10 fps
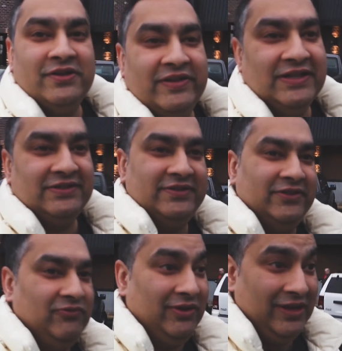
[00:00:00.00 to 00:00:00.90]
That's
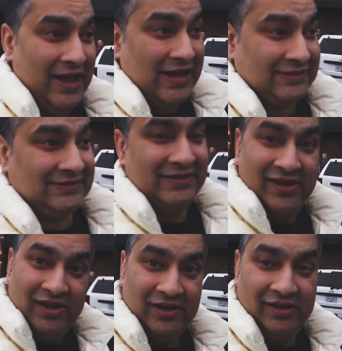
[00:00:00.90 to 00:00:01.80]
it, relax
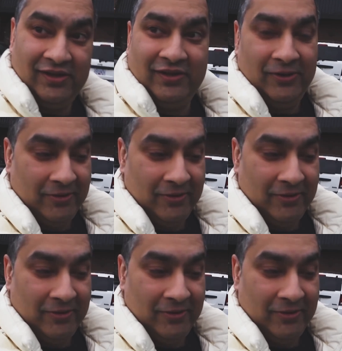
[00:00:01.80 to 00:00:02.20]
today.